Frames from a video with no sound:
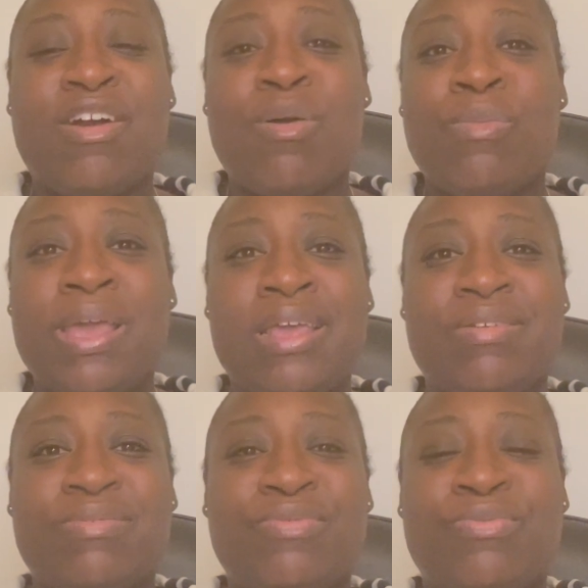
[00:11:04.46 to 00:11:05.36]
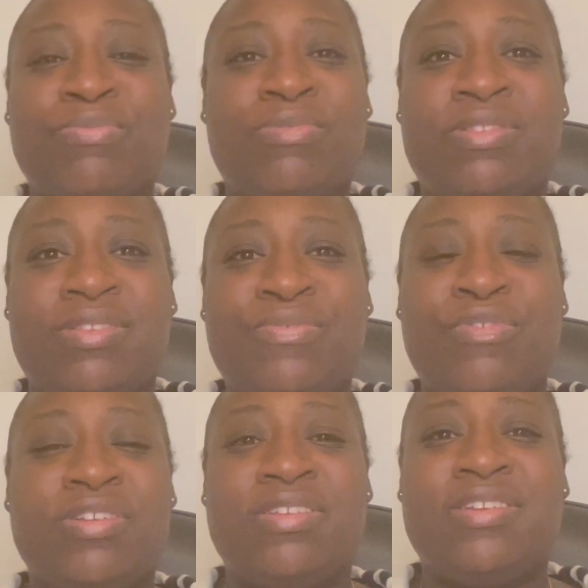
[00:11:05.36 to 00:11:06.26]
can't wait
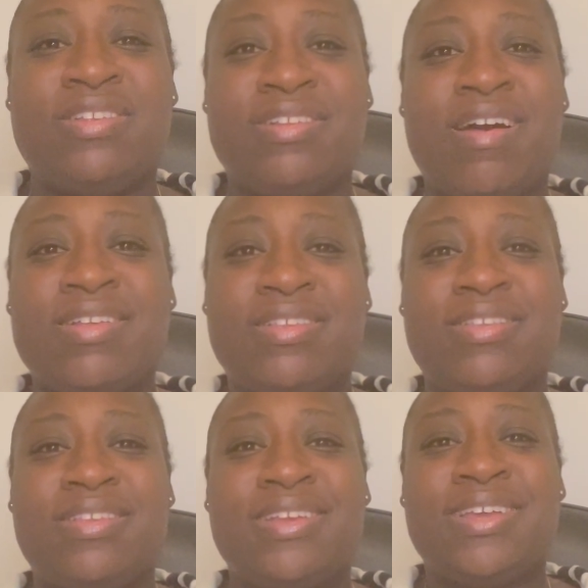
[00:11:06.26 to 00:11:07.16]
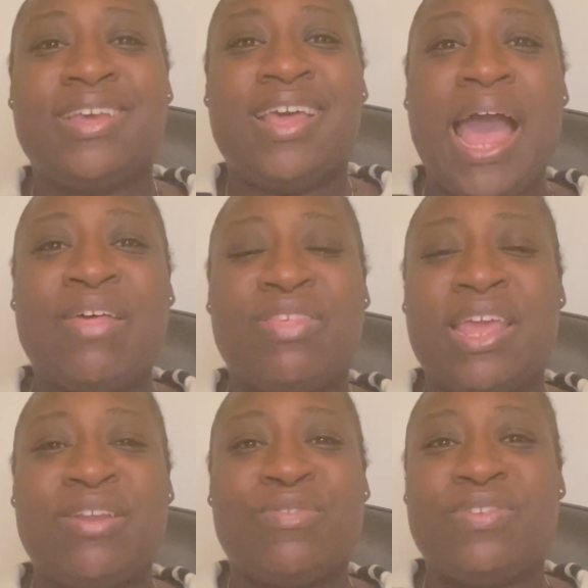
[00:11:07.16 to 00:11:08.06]
for us to discuss at the
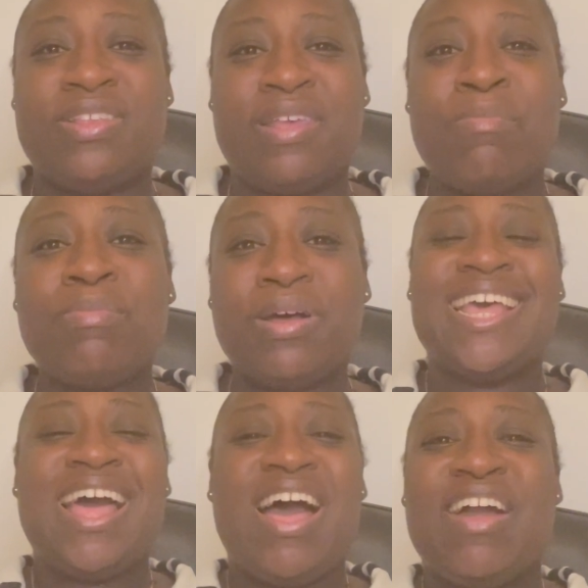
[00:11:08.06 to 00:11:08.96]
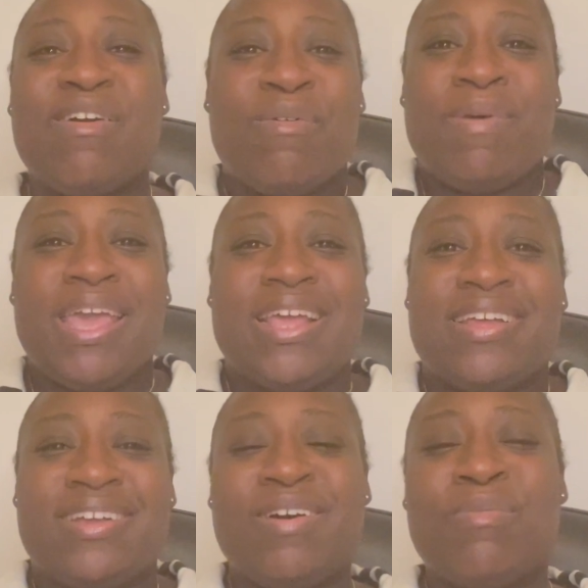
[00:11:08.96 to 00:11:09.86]
end of December. I can't wait.
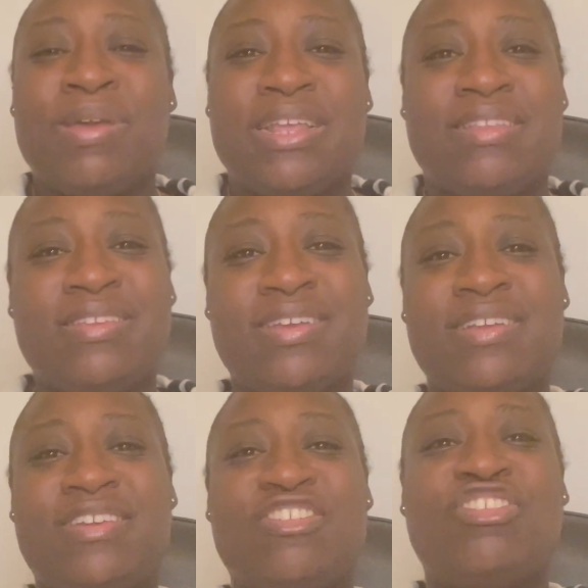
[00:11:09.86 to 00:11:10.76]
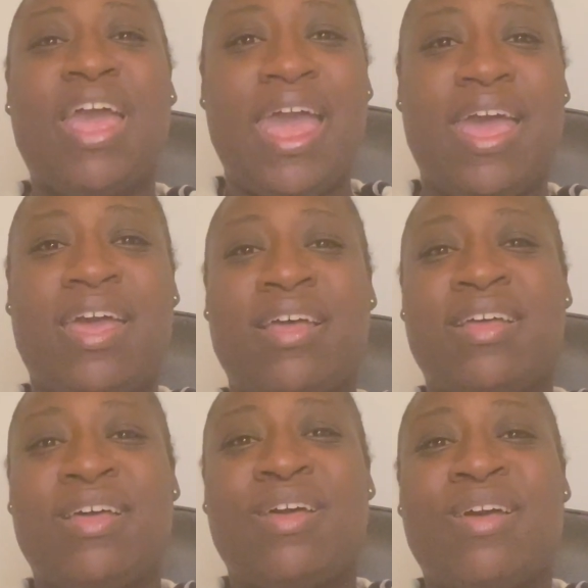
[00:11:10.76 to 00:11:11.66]
Can't wait to share
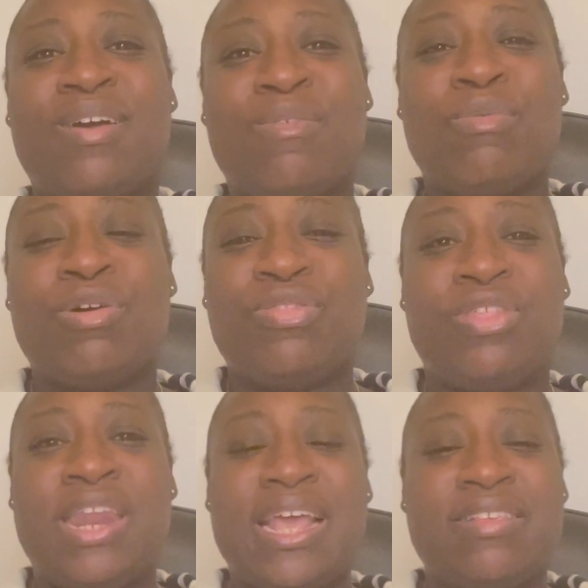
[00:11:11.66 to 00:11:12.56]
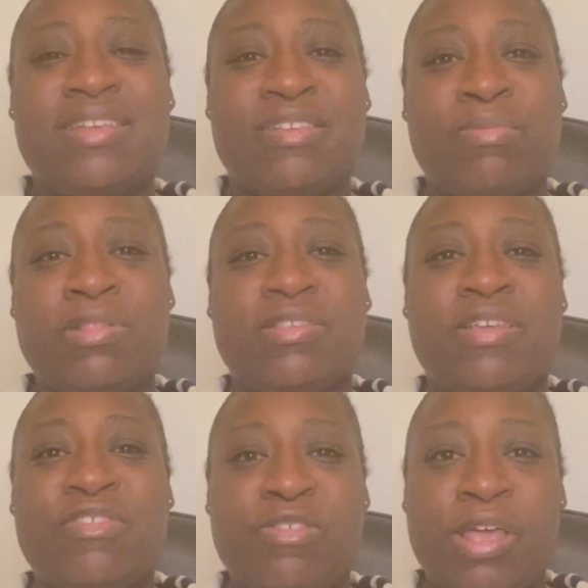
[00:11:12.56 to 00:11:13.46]
what the next six months
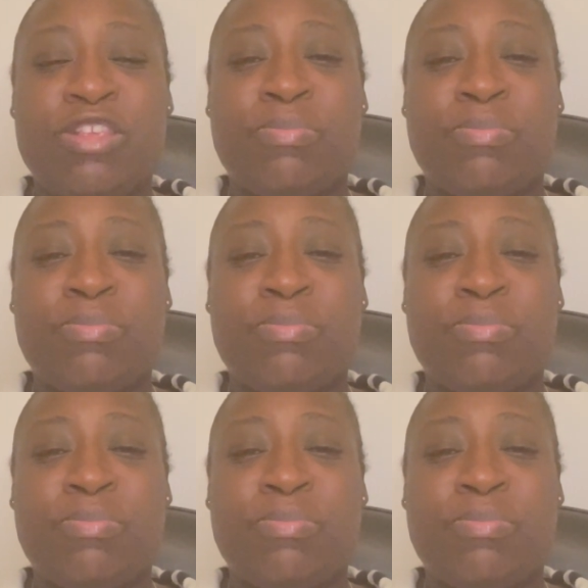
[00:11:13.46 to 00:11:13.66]
has, has